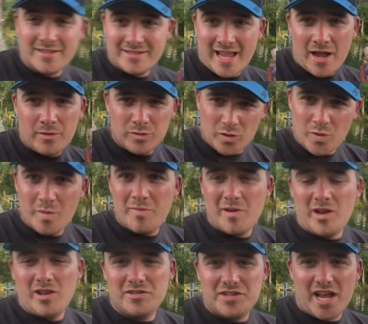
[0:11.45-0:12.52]
Now, I do
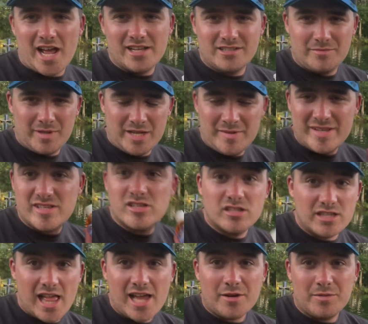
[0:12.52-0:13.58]
apologise, I've been a bit
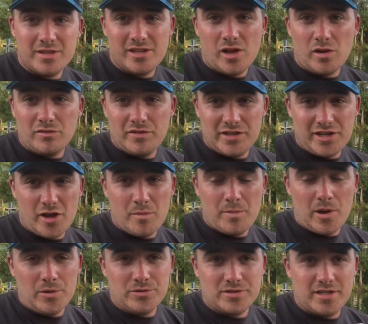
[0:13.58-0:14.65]
slack with the old video
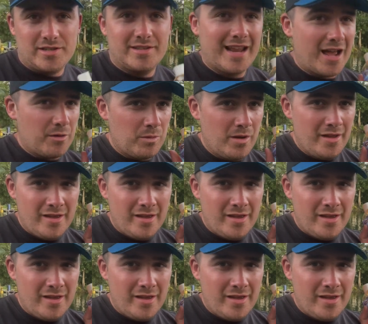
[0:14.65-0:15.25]
posting now.